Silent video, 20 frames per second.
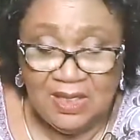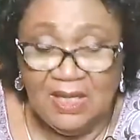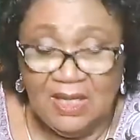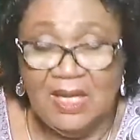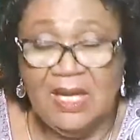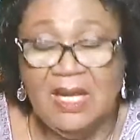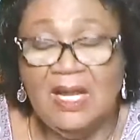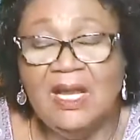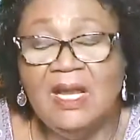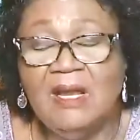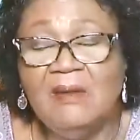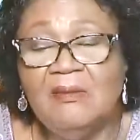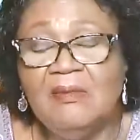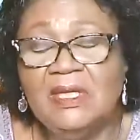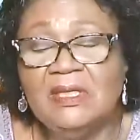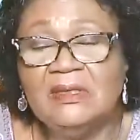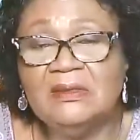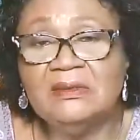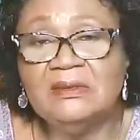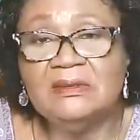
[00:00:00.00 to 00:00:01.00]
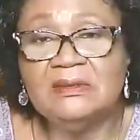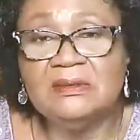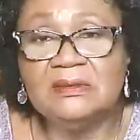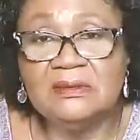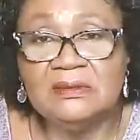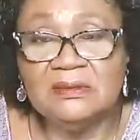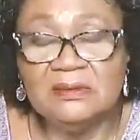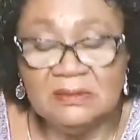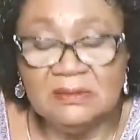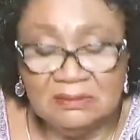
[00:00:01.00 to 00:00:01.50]
Um,
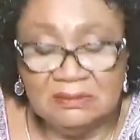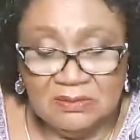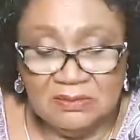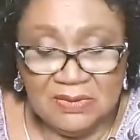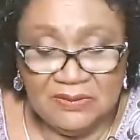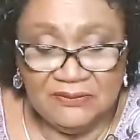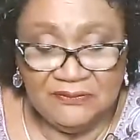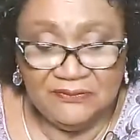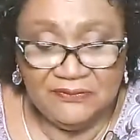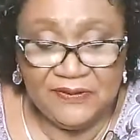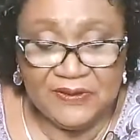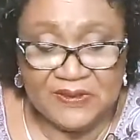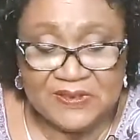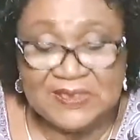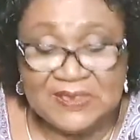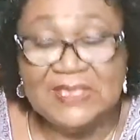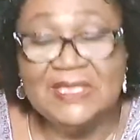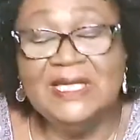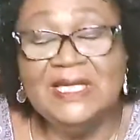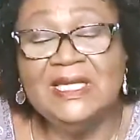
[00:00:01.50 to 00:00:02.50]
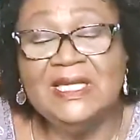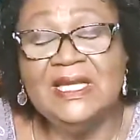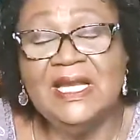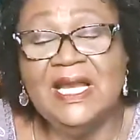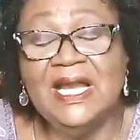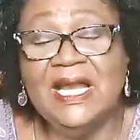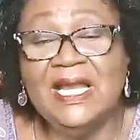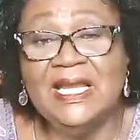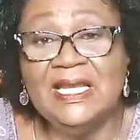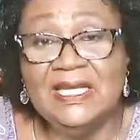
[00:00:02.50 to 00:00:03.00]
firstly,
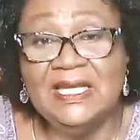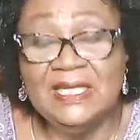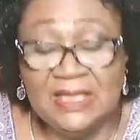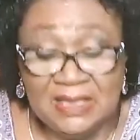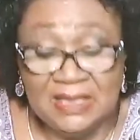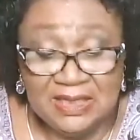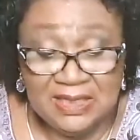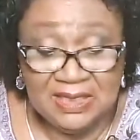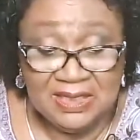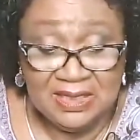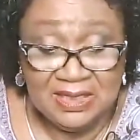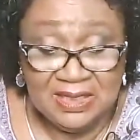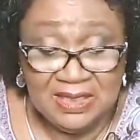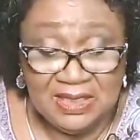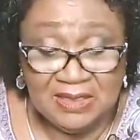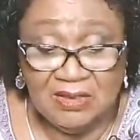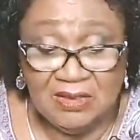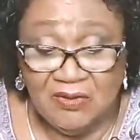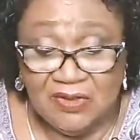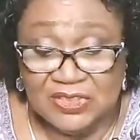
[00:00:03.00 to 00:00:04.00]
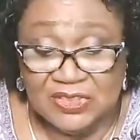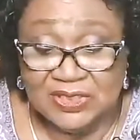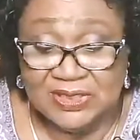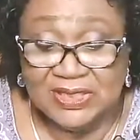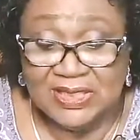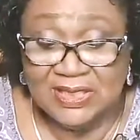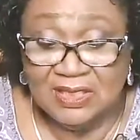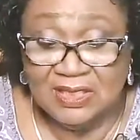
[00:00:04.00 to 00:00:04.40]
I encourage her to get